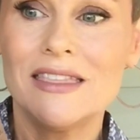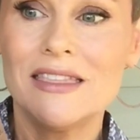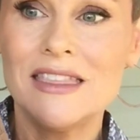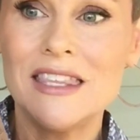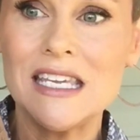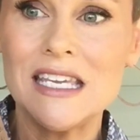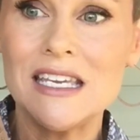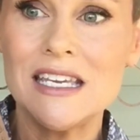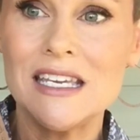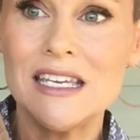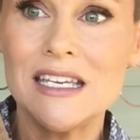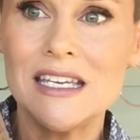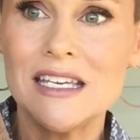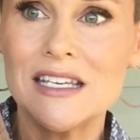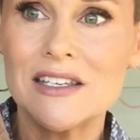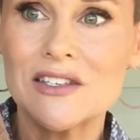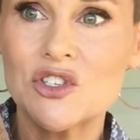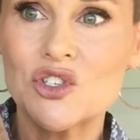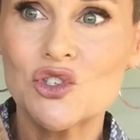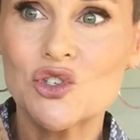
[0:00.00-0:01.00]

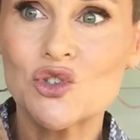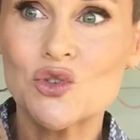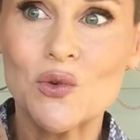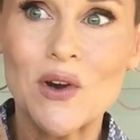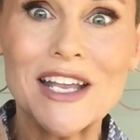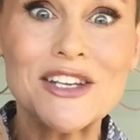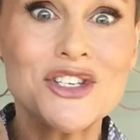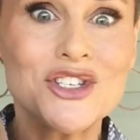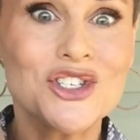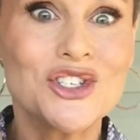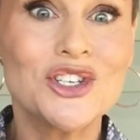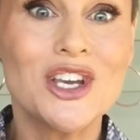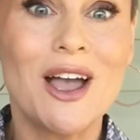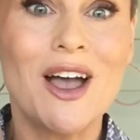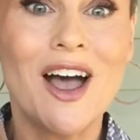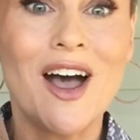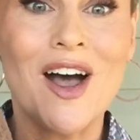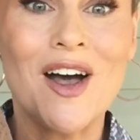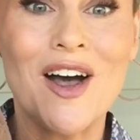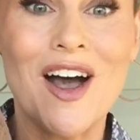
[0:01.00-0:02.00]
the stretch
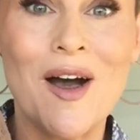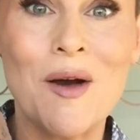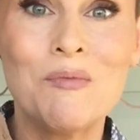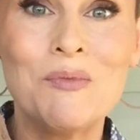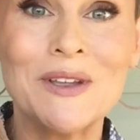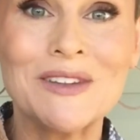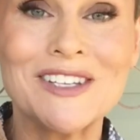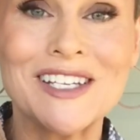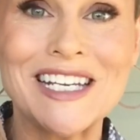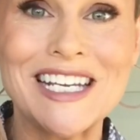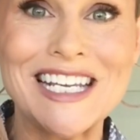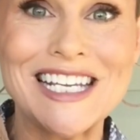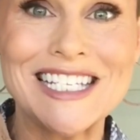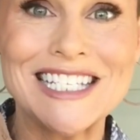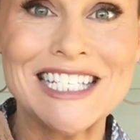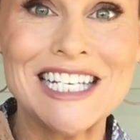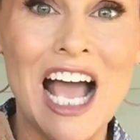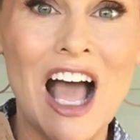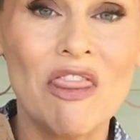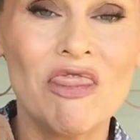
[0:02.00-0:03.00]
uh, ability
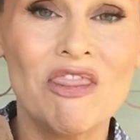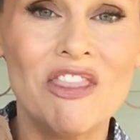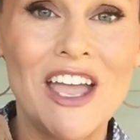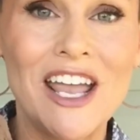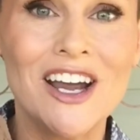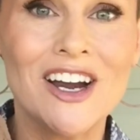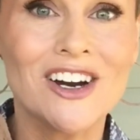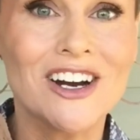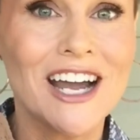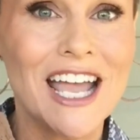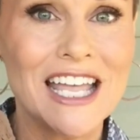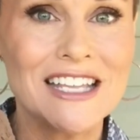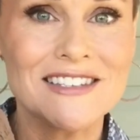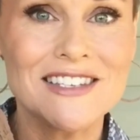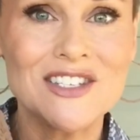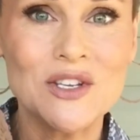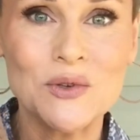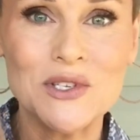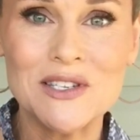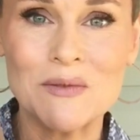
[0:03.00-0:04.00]
is not there. And
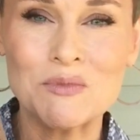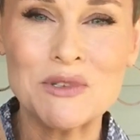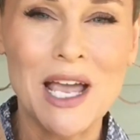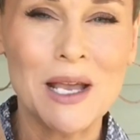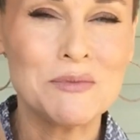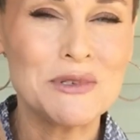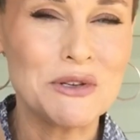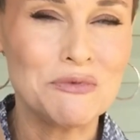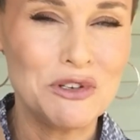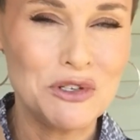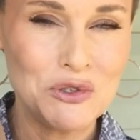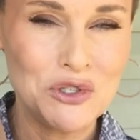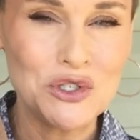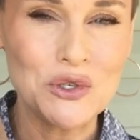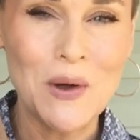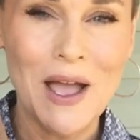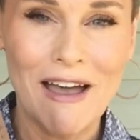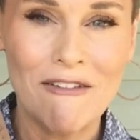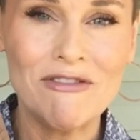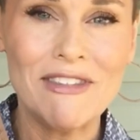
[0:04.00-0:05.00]
so sometimes if you
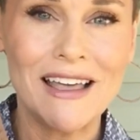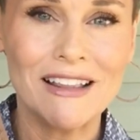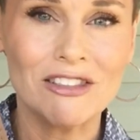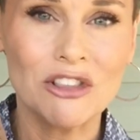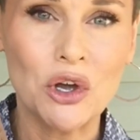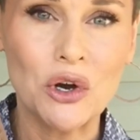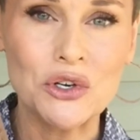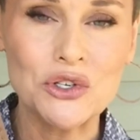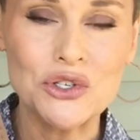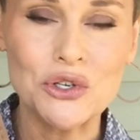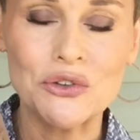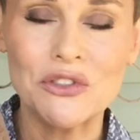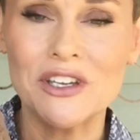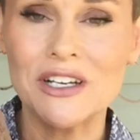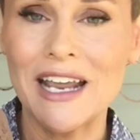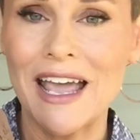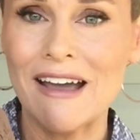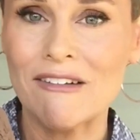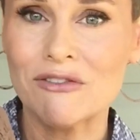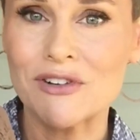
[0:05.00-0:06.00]
do have that larger
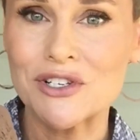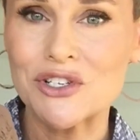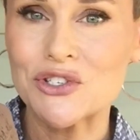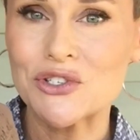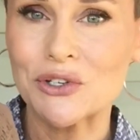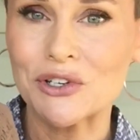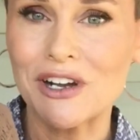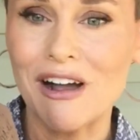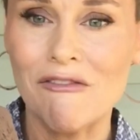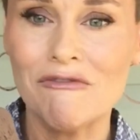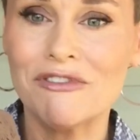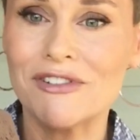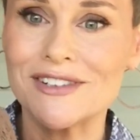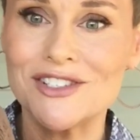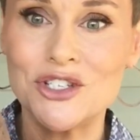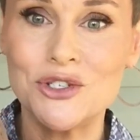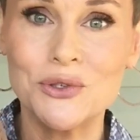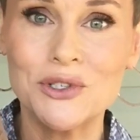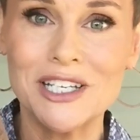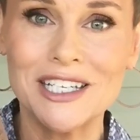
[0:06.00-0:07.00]
than average
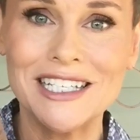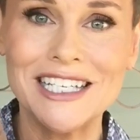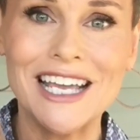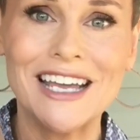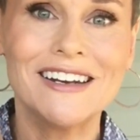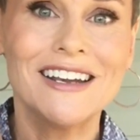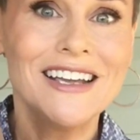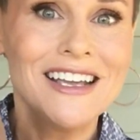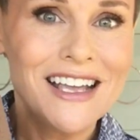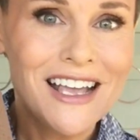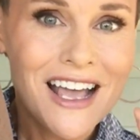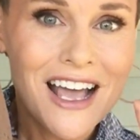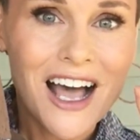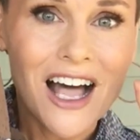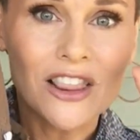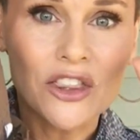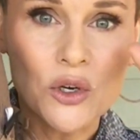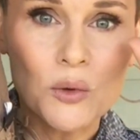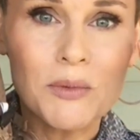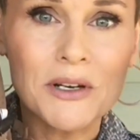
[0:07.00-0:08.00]
circumference, you can get
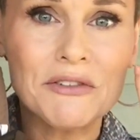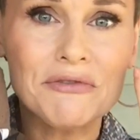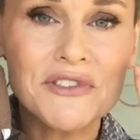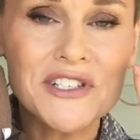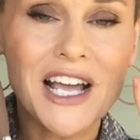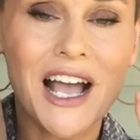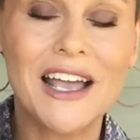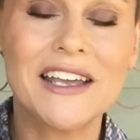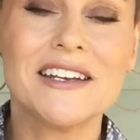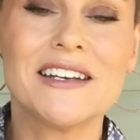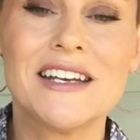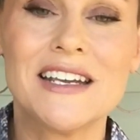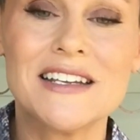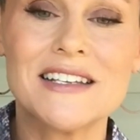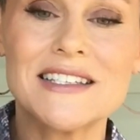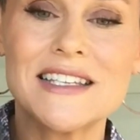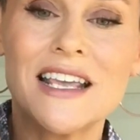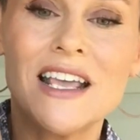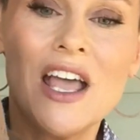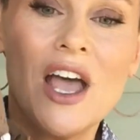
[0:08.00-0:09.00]
a little bit of
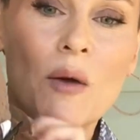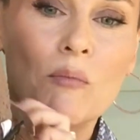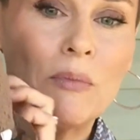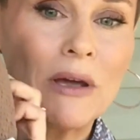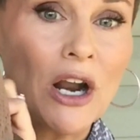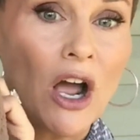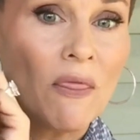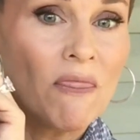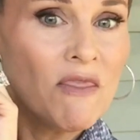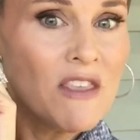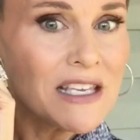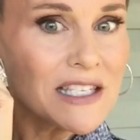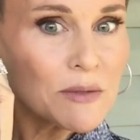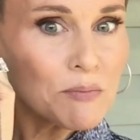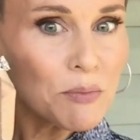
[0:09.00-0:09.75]
tightness. But on this